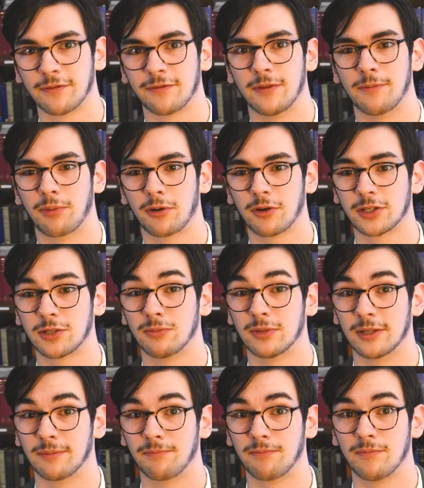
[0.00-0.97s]
If
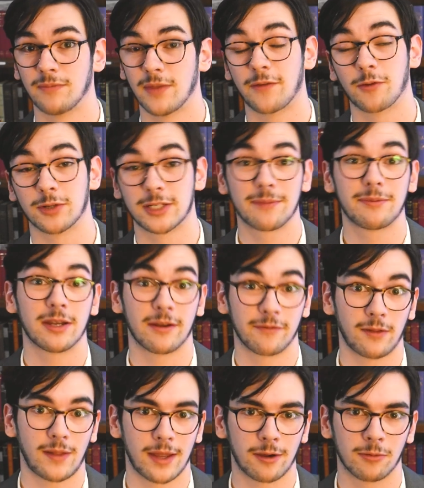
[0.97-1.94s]
the recipient of
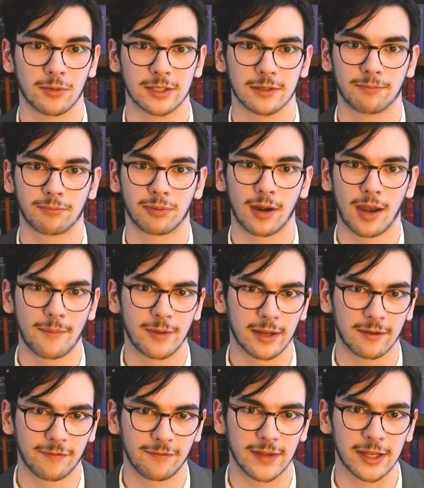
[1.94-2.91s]
the letter was a
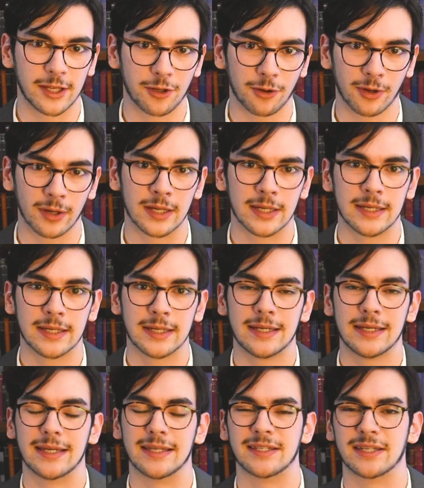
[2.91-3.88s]
prominent figure
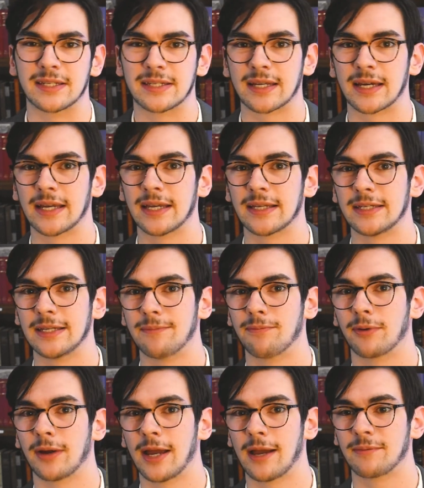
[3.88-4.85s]
in society,
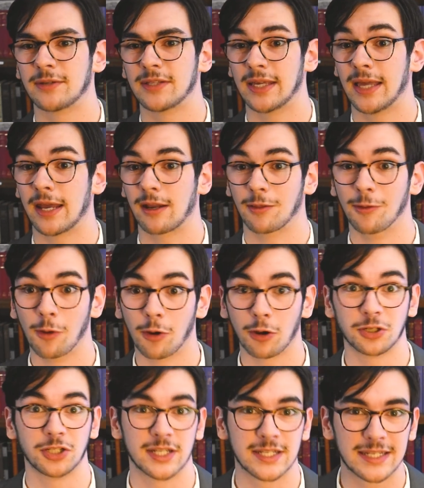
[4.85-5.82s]
perhaps they had a
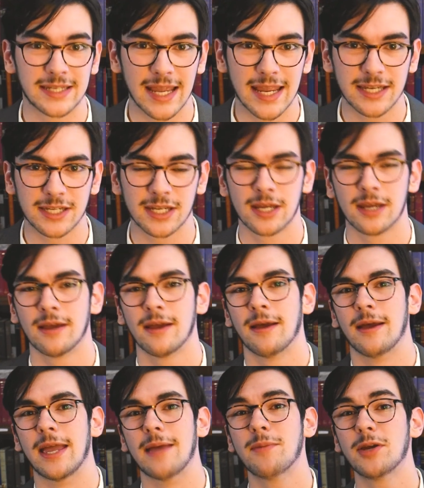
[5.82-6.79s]
large estate,
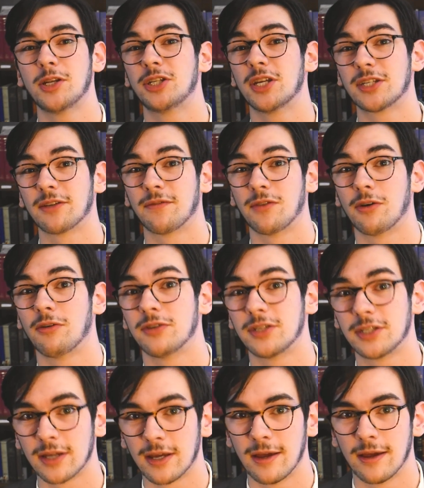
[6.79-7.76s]
images of
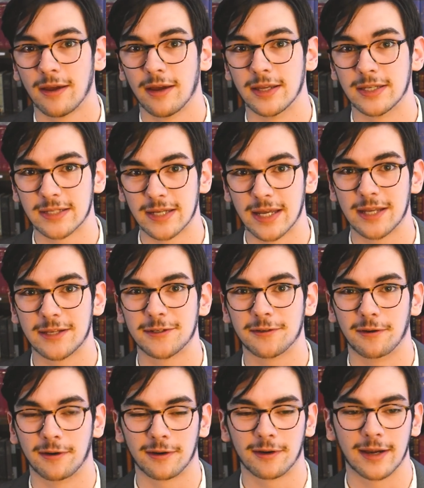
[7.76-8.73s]
those estates
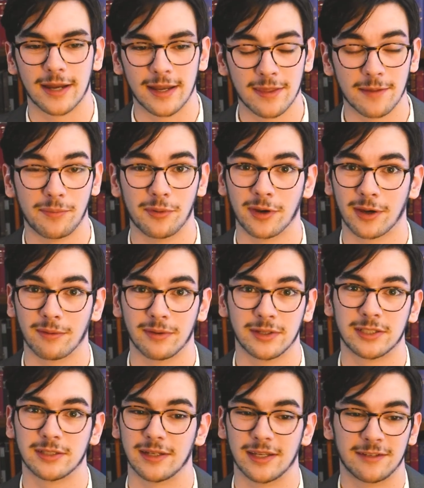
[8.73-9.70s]
are in the book,
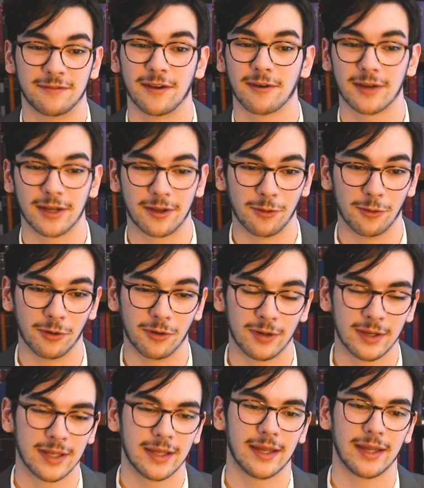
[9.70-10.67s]
which is very
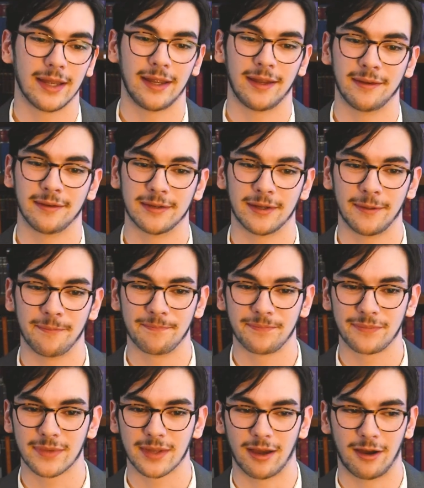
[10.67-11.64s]
cool. And
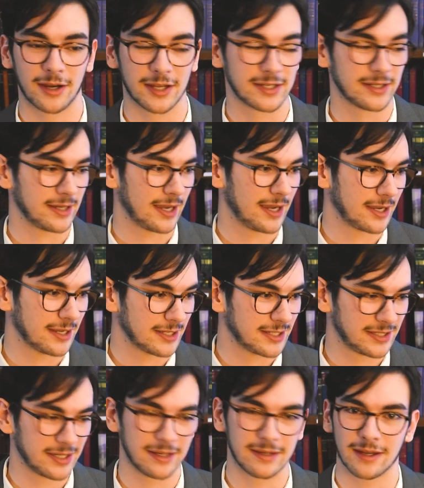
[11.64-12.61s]
honestly, I can
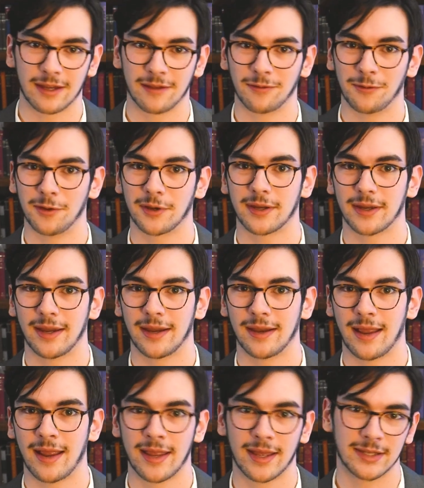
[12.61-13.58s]
sit and look at
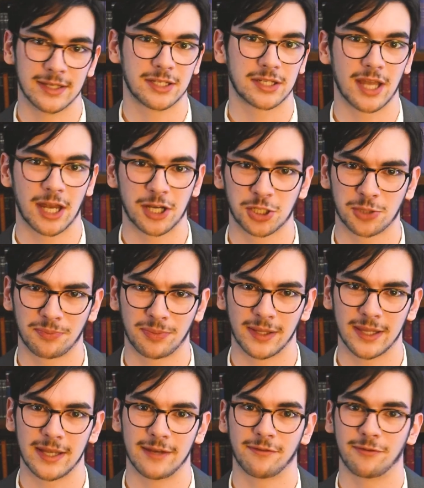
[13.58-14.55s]
a hand-sketched
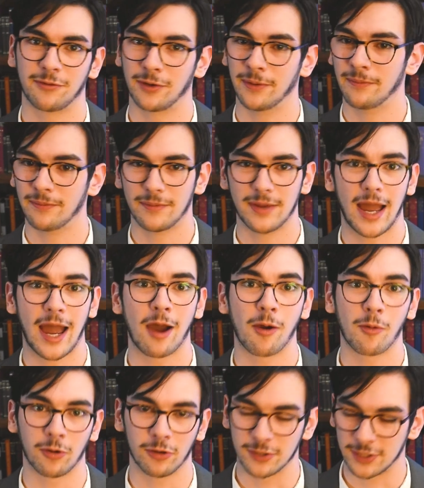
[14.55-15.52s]
plate for
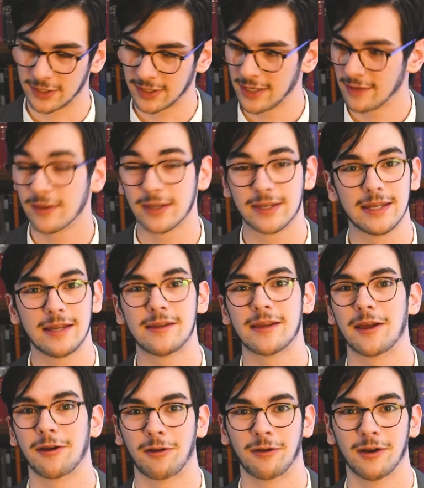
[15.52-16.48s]
hours. The
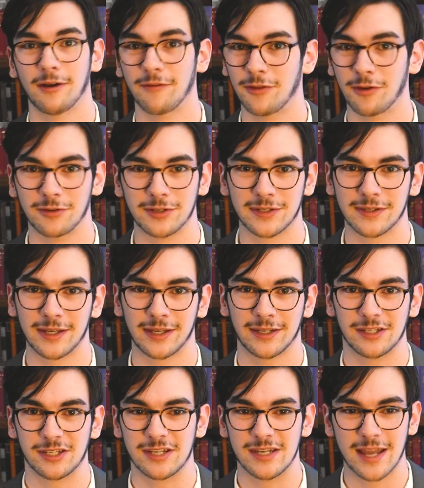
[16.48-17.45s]
detail of those
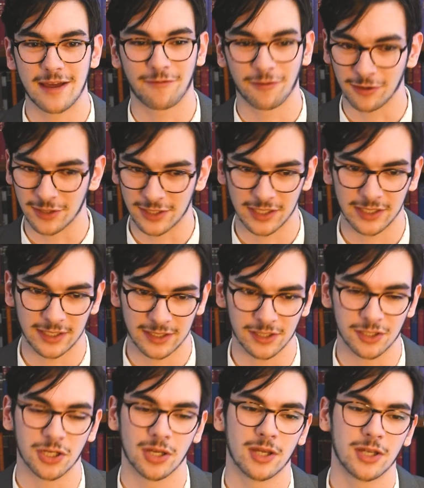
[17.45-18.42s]
things never
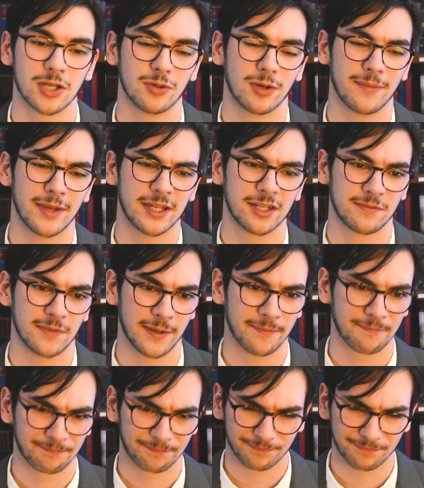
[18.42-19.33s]
ceases to amaze me.